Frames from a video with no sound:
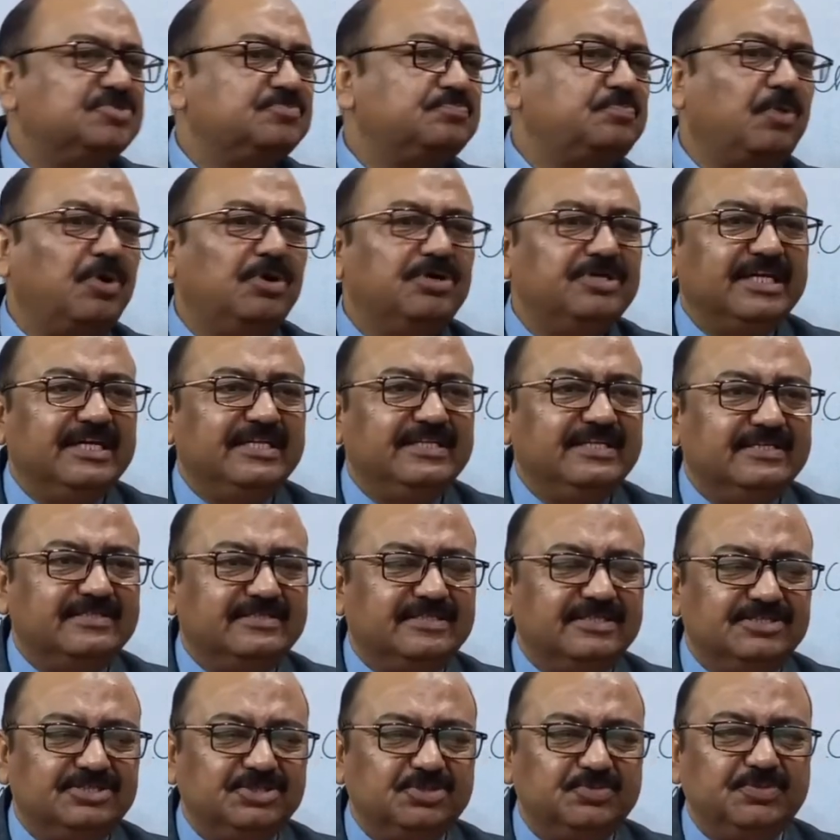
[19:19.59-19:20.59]
spontaneous.
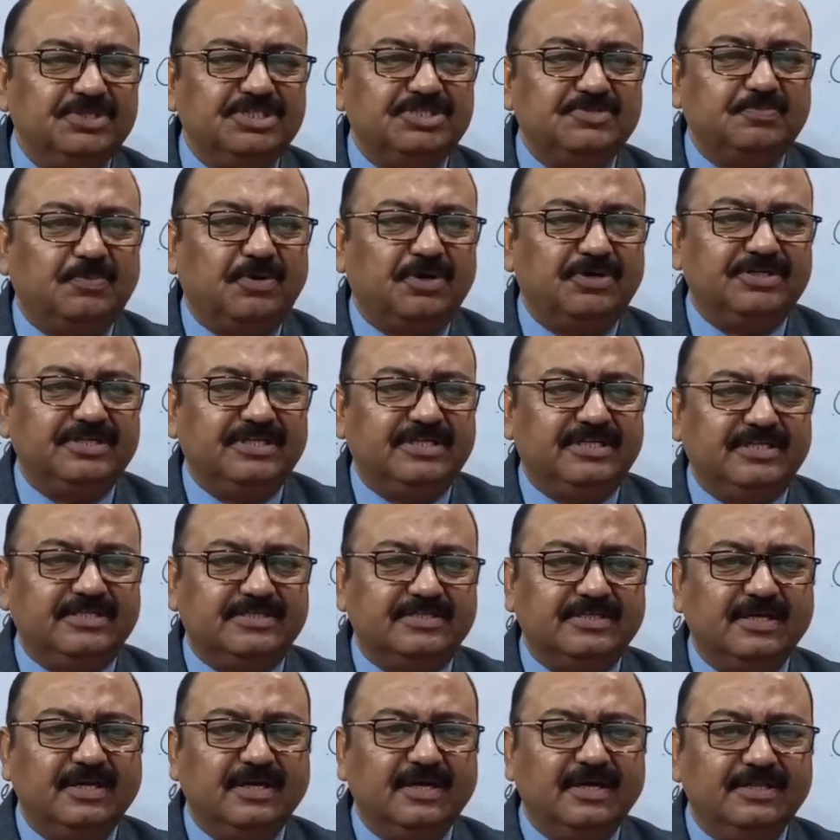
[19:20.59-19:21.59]
This should be
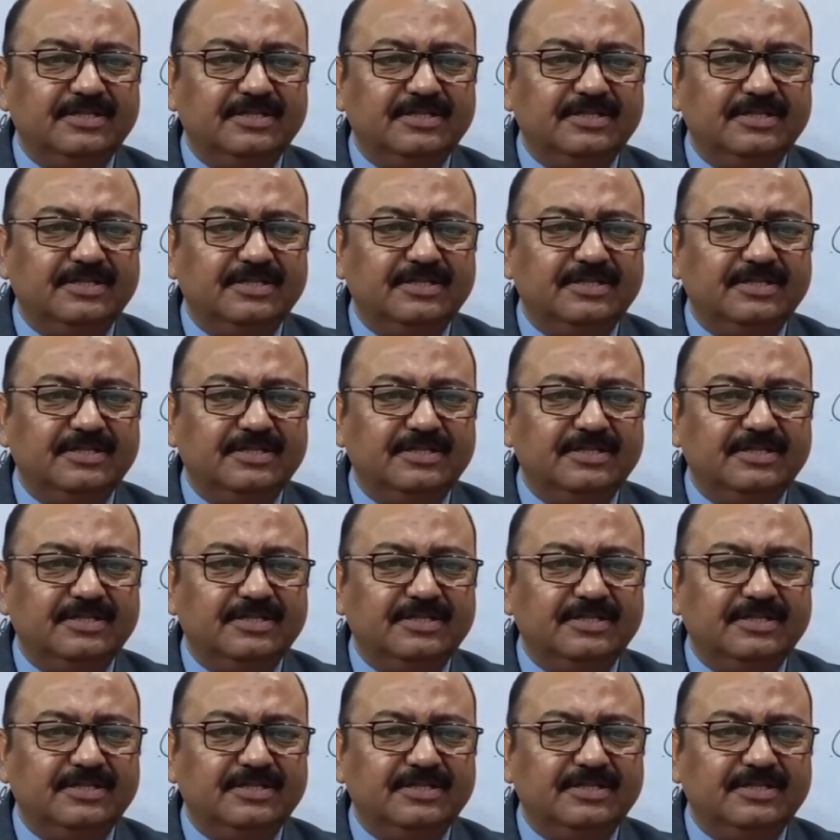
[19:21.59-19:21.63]
spontaneous.